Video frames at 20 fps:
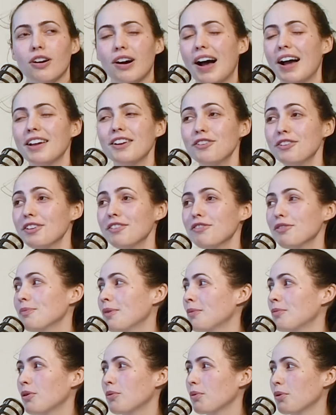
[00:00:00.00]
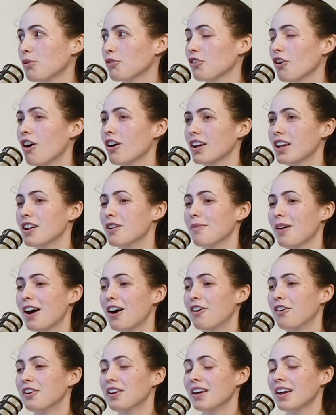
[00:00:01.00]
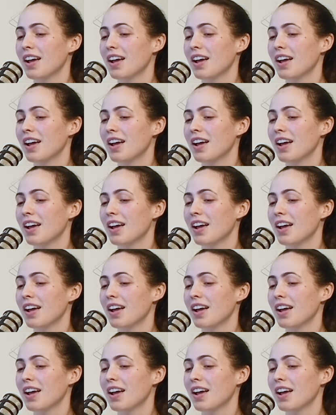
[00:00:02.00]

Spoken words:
I don't even remember what we were talking about.